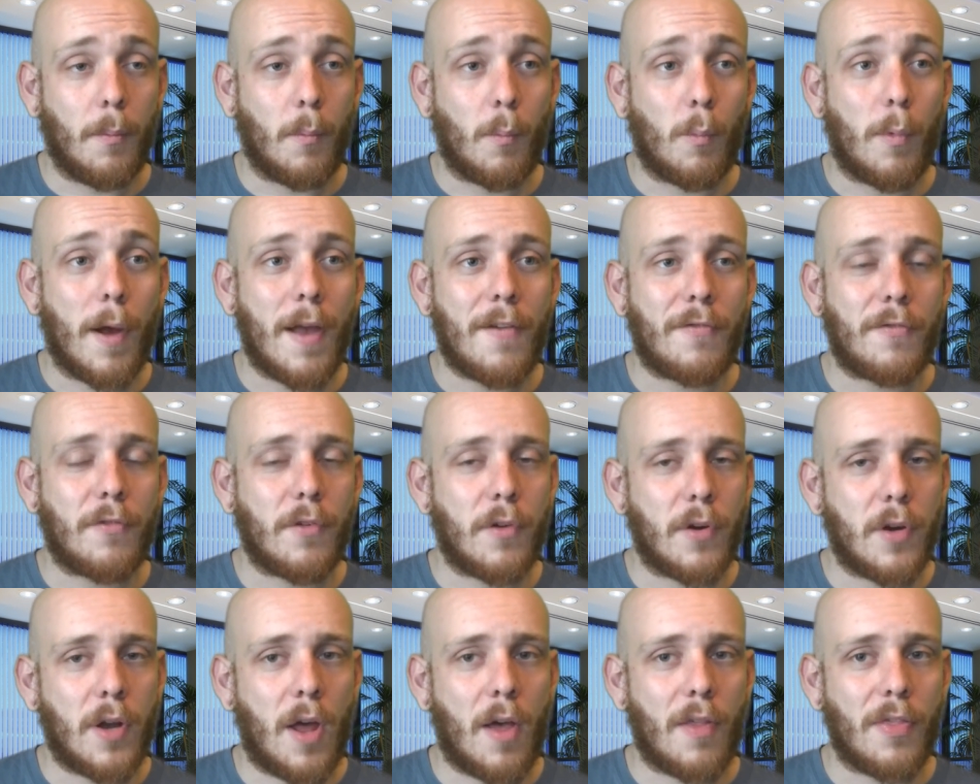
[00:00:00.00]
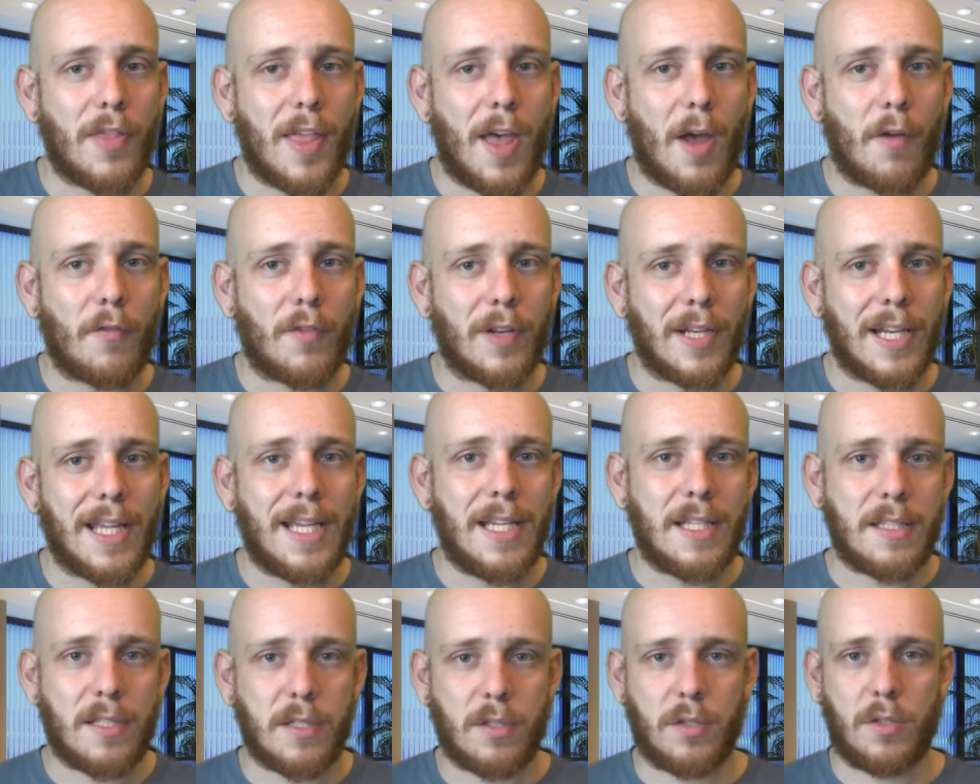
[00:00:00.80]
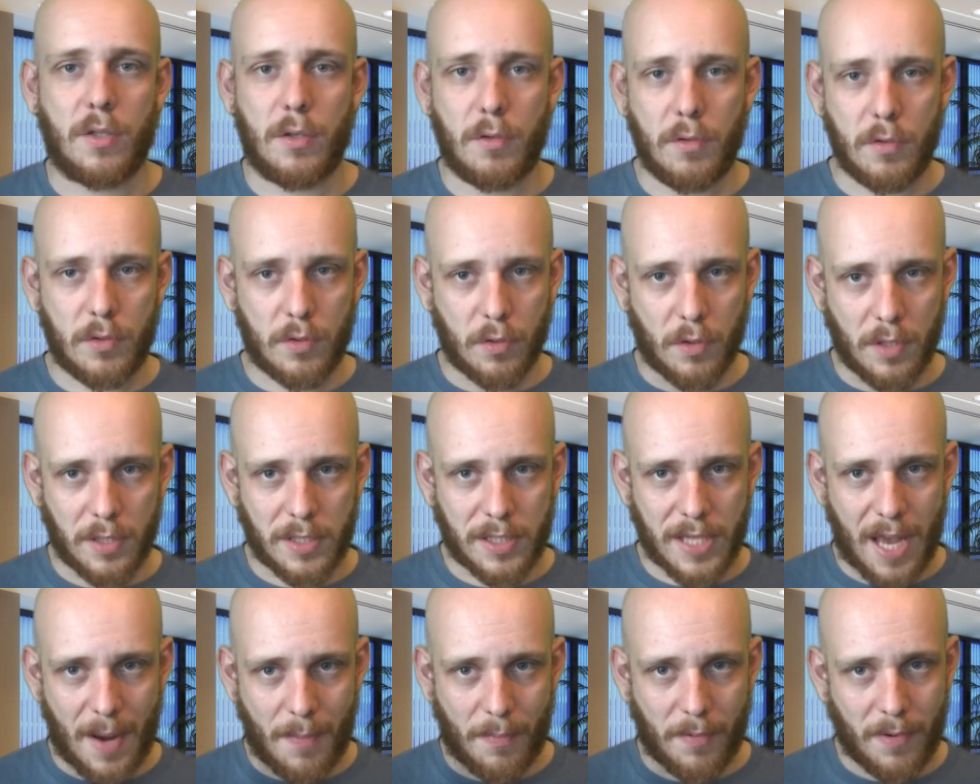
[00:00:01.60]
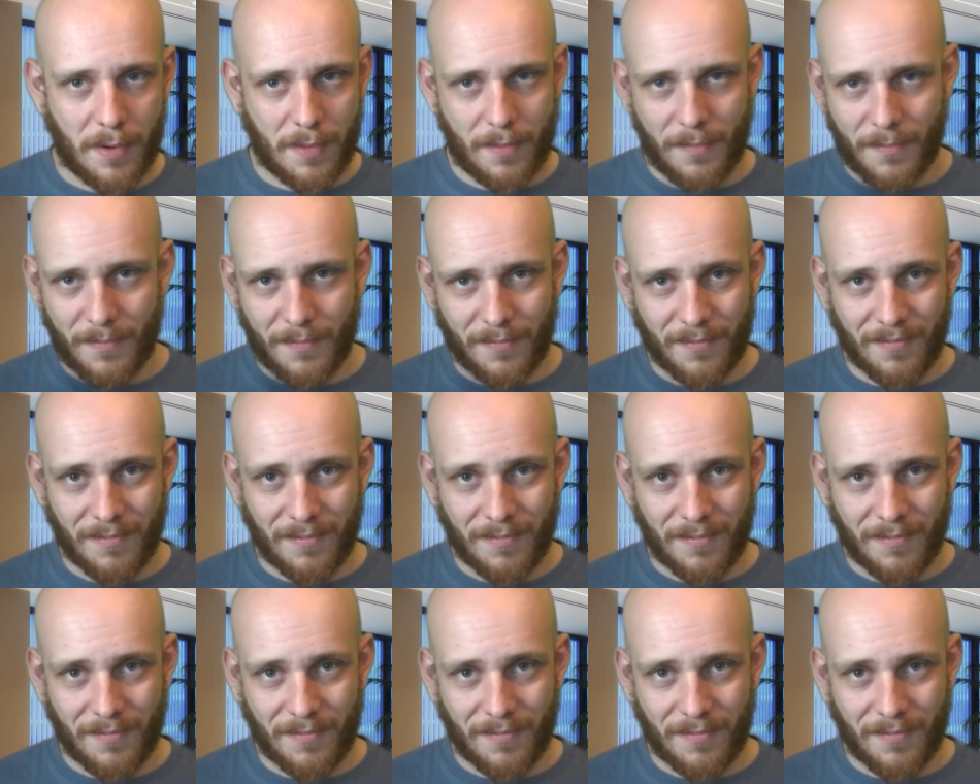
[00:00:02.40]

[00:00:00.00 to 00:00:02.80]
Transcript: Whether or not they'll release in 2 sort of separate